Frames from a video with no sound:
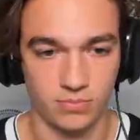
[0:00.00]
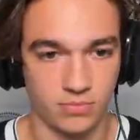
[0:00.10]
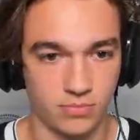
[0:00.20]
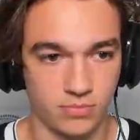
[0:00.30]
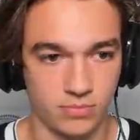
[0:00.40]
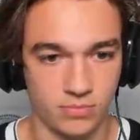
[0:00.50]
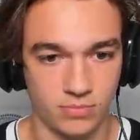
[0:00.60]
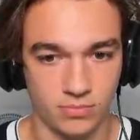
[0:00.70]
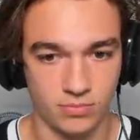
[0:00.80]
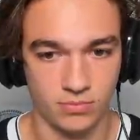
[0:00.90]
in a new
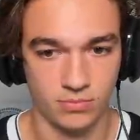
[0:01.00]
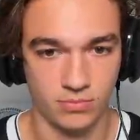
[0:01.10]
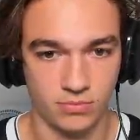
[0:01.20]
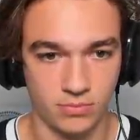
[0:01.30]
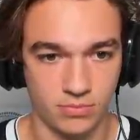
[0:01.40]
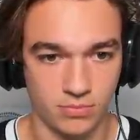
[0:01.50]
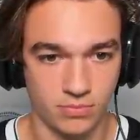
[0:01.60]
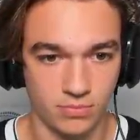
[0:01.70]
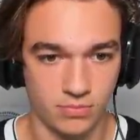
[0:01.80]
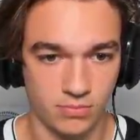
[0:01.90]
country, if you
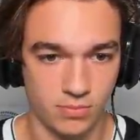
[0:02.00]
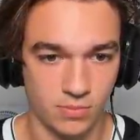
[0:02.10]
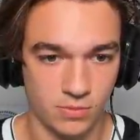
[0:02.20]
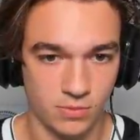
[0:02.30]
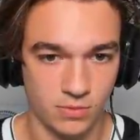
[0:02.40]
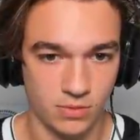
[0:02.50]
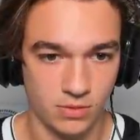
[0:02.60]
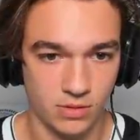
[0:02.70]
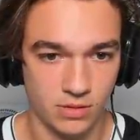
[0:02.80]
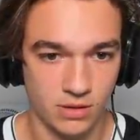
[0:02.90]
will, was also.
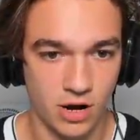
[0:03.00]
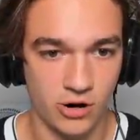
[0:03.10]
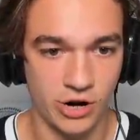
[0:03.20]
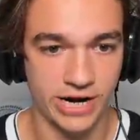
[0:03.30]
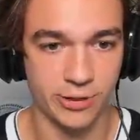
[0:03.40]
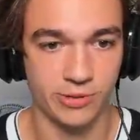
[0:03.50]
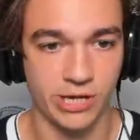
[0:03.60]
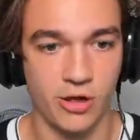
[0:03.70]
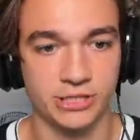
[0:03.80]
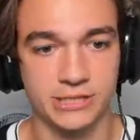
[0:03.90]
Uh, All right, here we
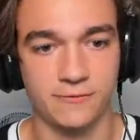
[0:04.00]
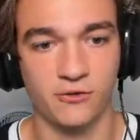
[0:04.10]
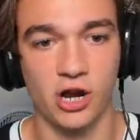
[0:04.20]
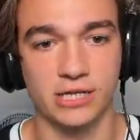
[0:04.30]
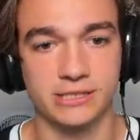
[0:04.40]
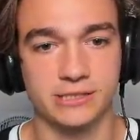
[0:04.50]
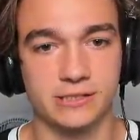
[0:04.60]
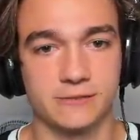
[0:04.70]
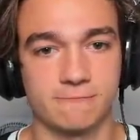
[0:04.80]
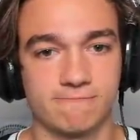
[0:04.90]
go. This is for
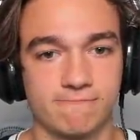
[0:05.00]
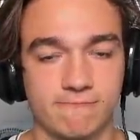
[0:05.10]
us. Well.